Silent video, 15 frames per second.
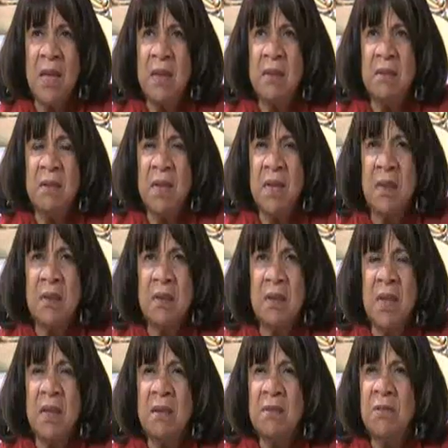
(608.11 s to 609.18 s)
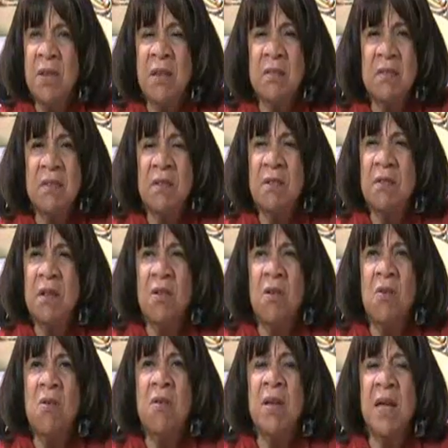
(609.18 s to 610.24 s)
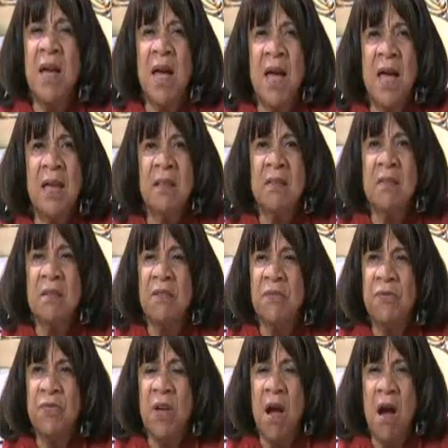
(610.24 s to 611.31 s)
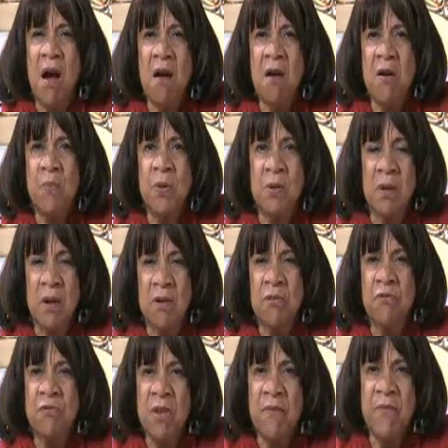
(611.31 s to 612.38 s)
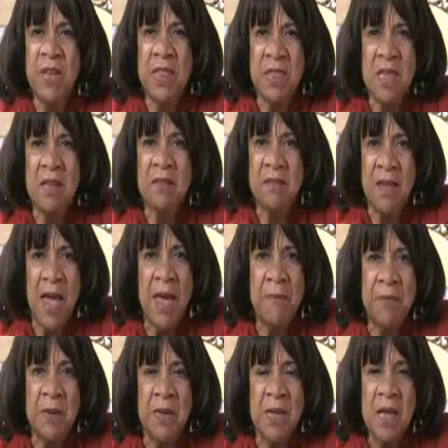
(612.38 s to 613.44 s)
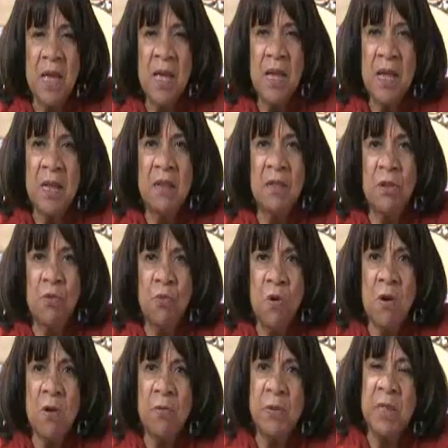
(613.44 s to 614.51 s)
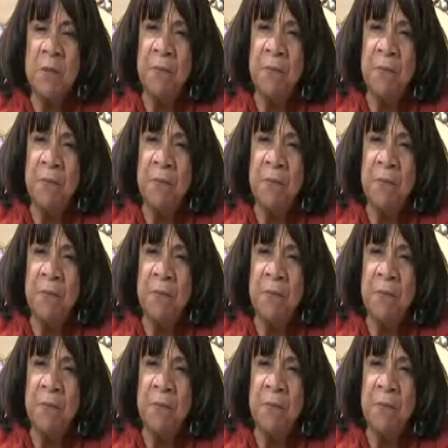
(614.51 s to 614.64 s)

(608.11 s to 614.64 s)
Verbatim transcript: and and and just all kinds of horrible, horrific things happening in the world.